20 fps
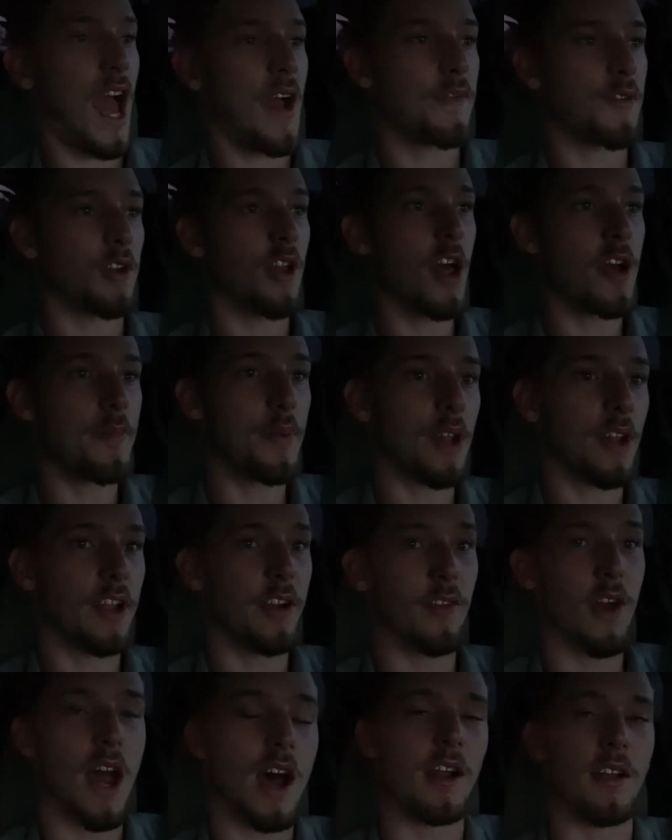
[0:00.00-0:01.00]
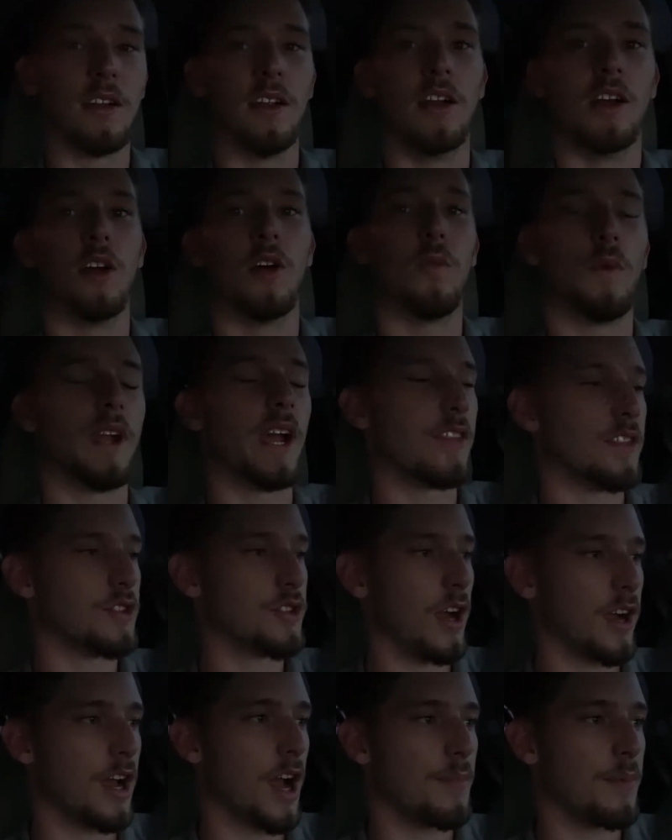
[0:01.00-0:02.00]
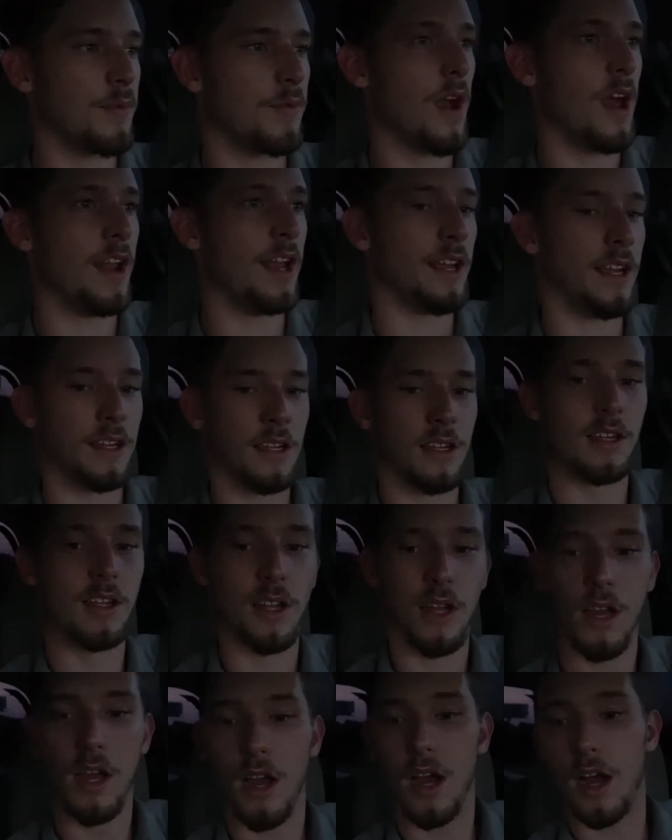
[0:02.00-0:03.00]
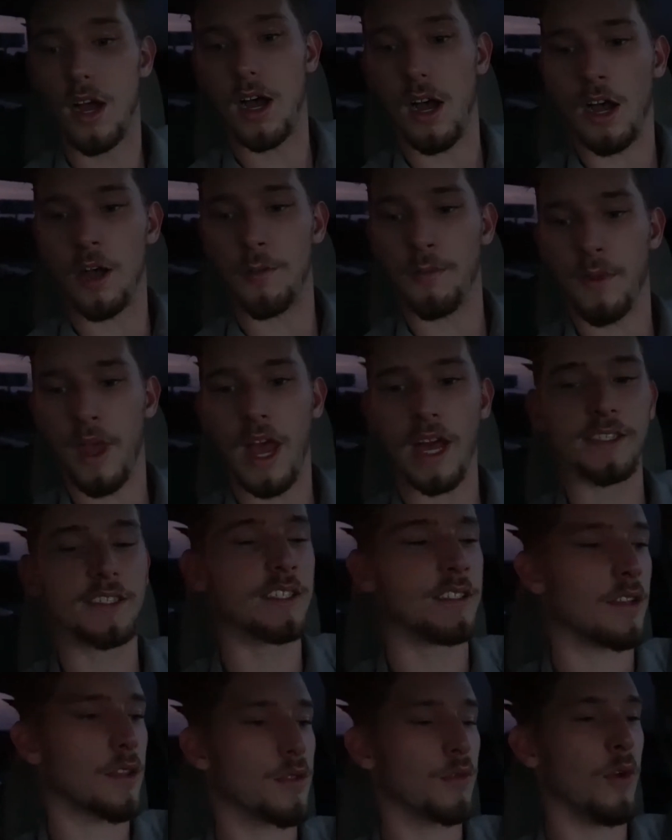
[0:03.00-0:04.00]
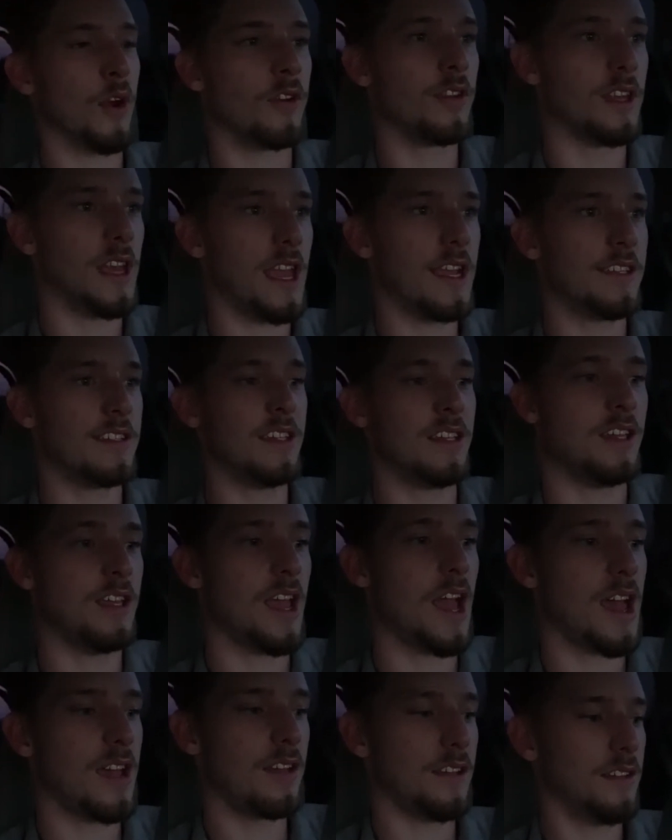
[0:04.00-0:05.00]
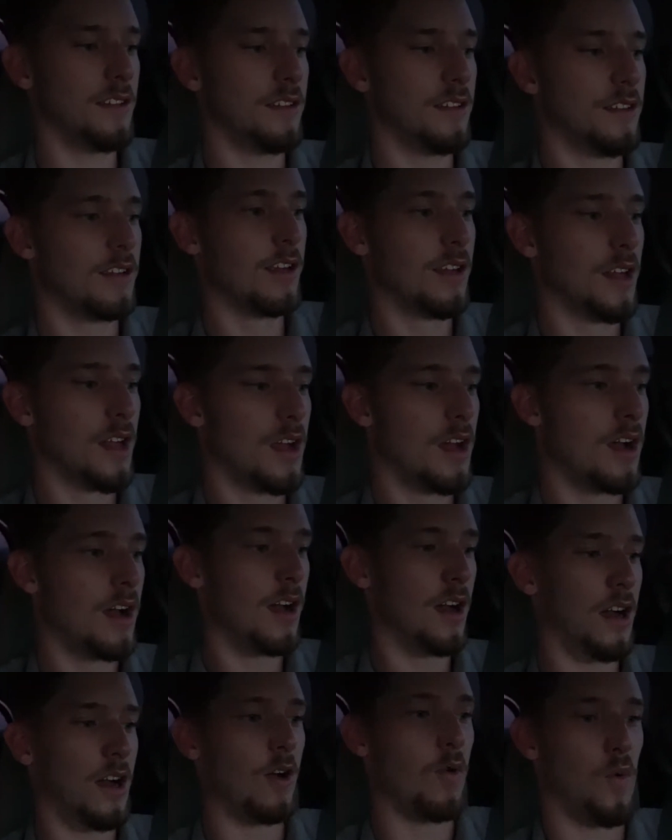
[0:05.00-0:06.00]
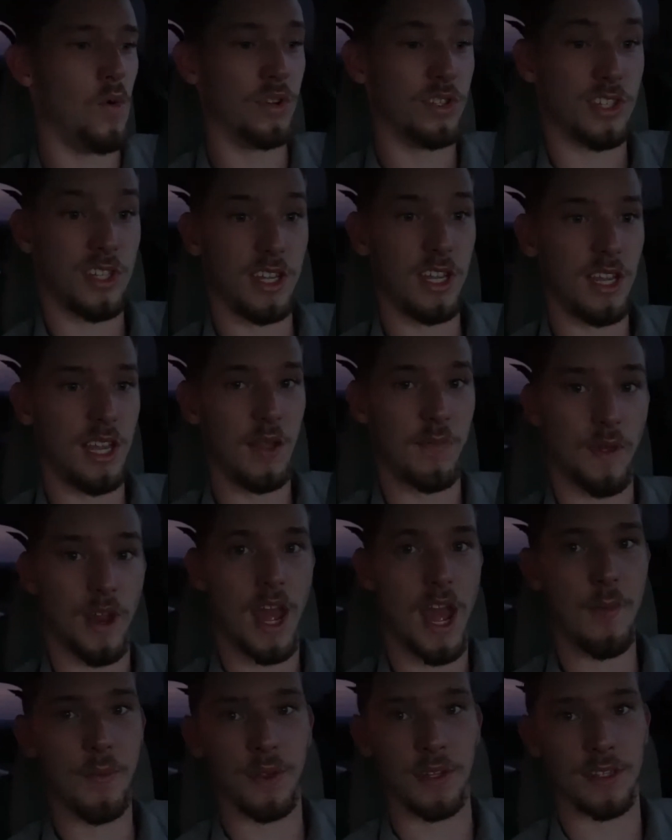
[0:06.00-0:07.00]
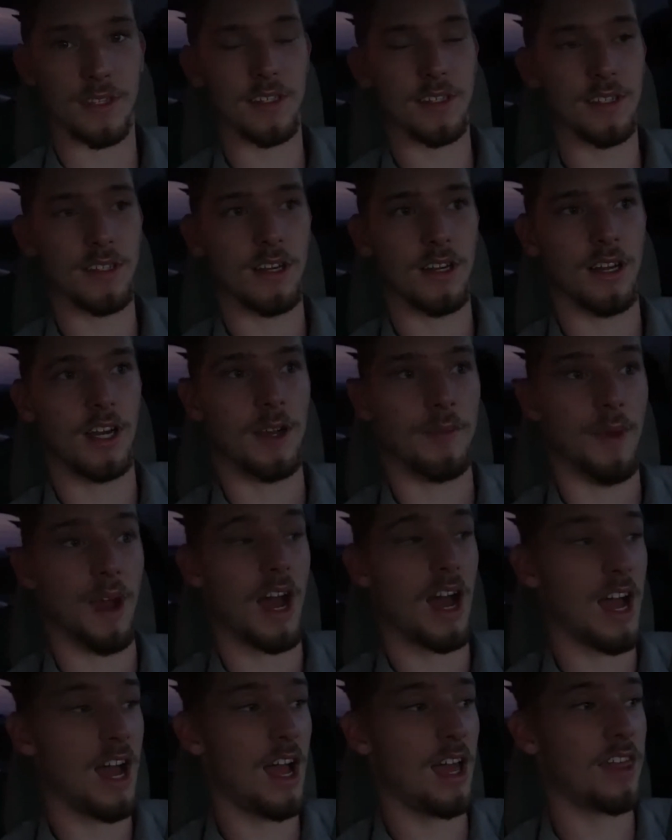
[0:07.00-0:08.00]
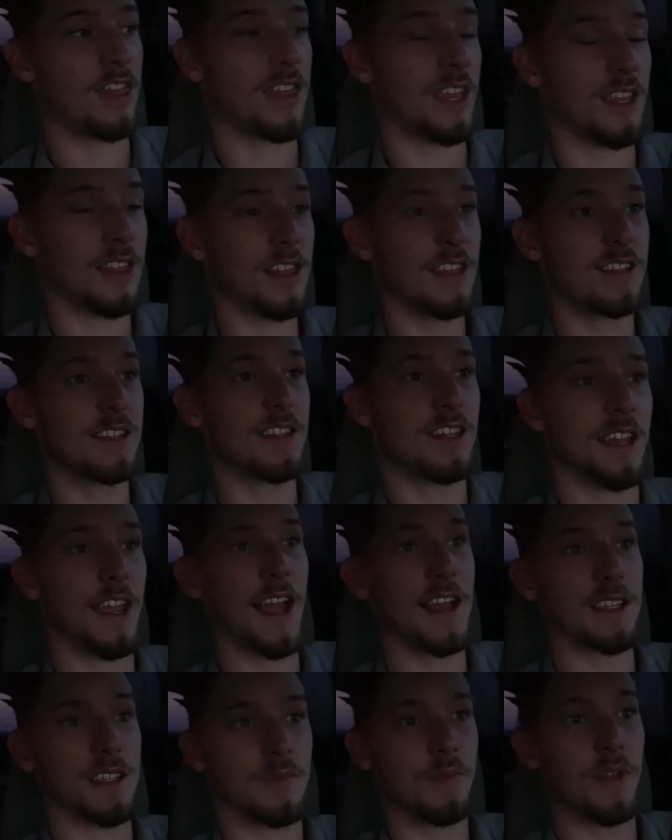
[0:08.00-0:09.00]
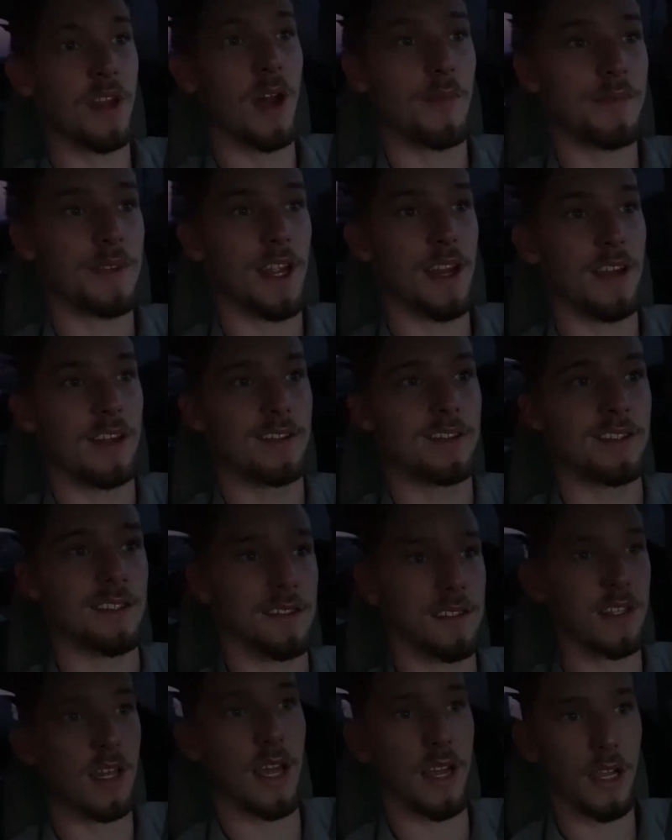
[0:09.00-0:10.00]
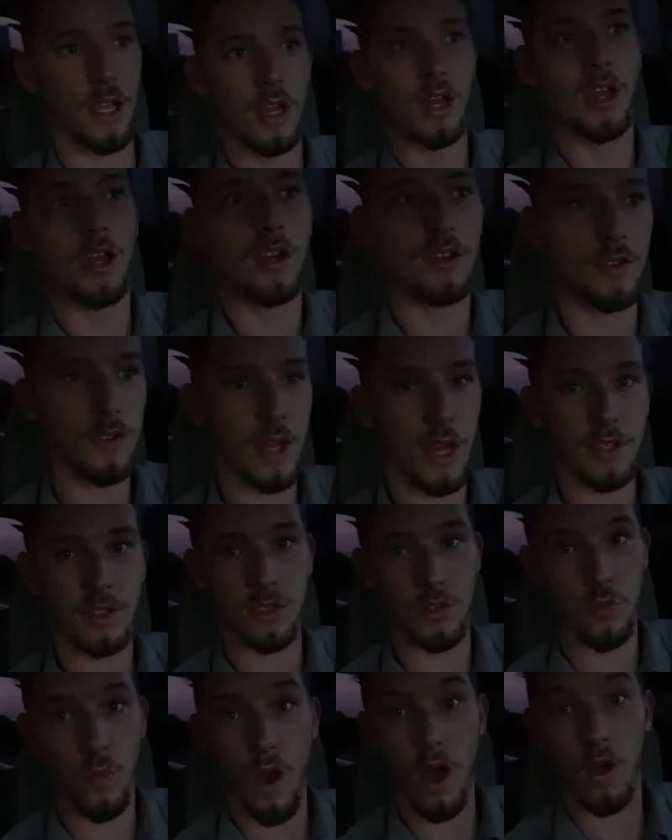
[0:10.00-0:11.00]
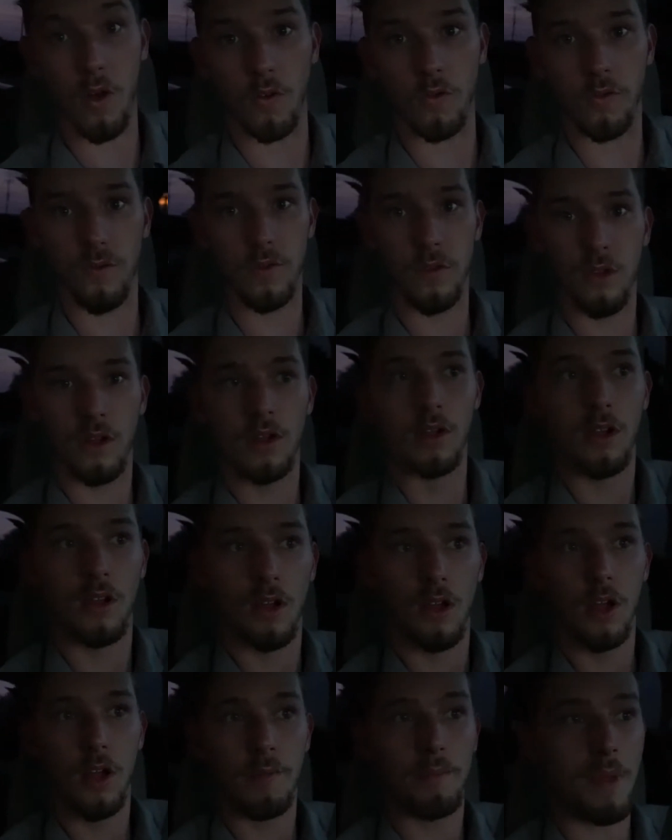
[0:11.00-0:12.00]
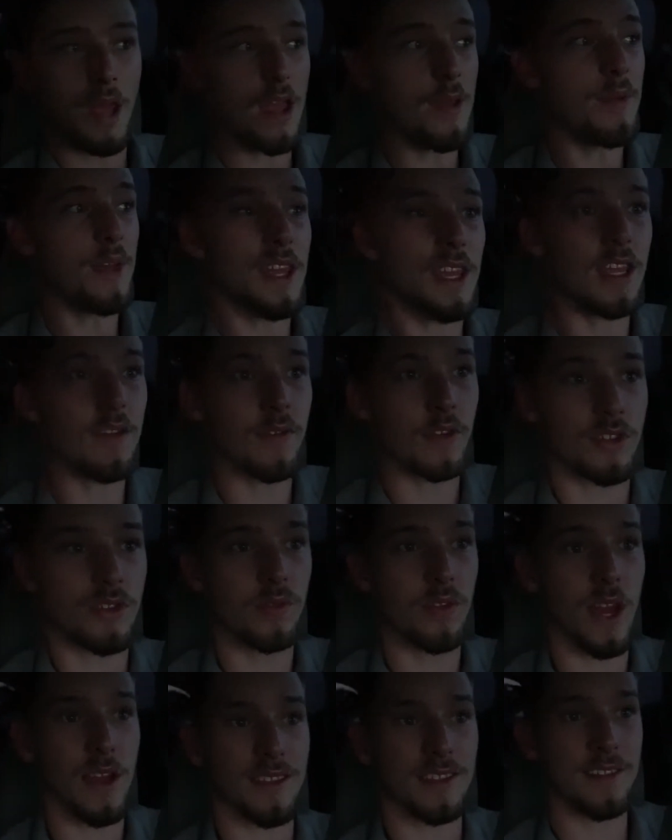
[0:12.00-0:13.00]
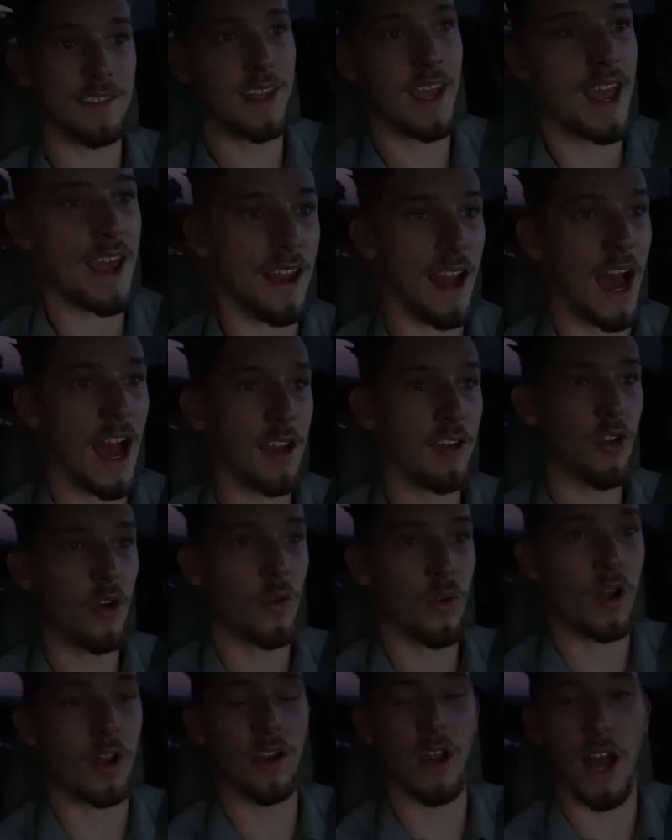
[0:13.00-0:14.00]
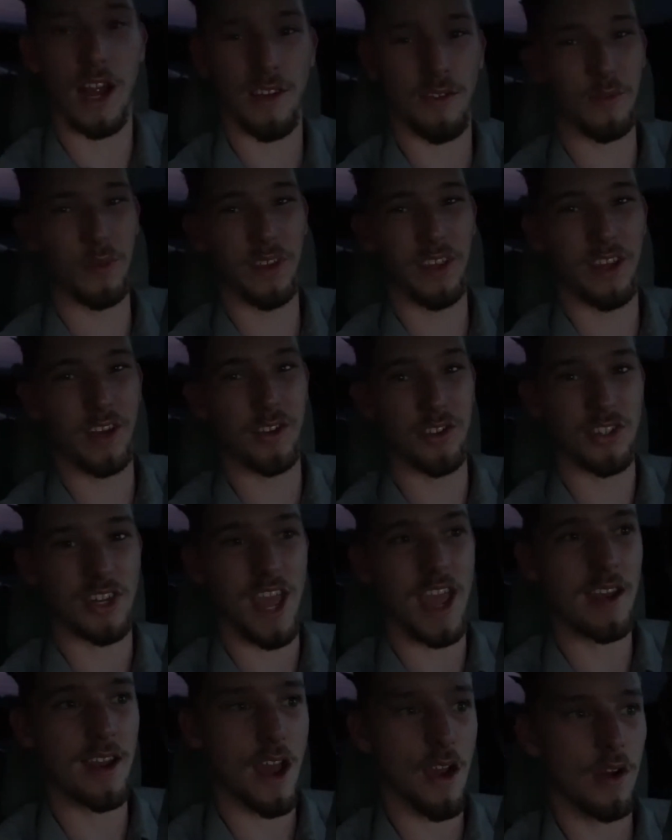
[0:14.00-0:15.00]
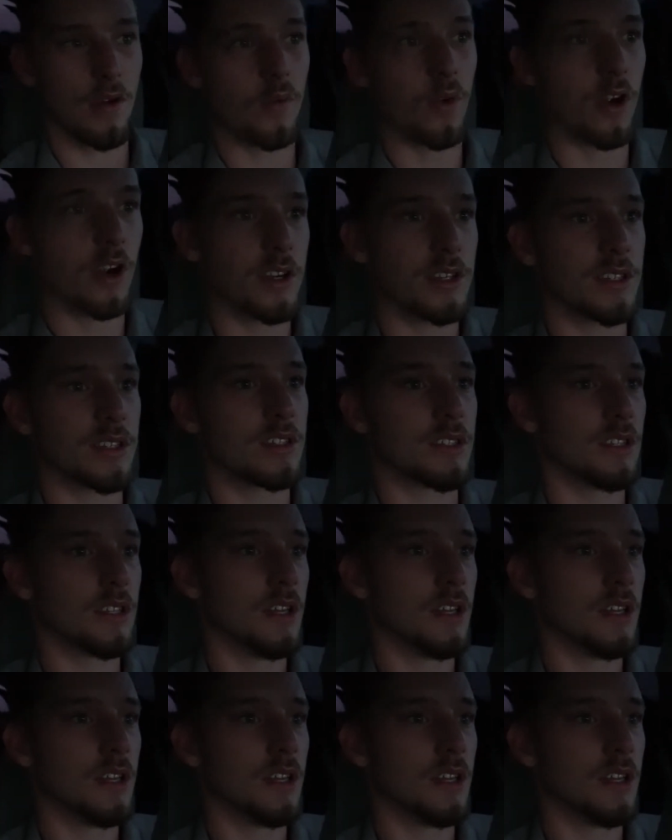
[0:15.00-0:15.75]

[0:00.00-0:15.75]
after a lot of piddling around, we got the truck up and running. Hasn't thrown the AC yet. We'll see if it happens. I think this thing hasn't been updated since like 2012, maybe even 2010. I don't really understand how it works.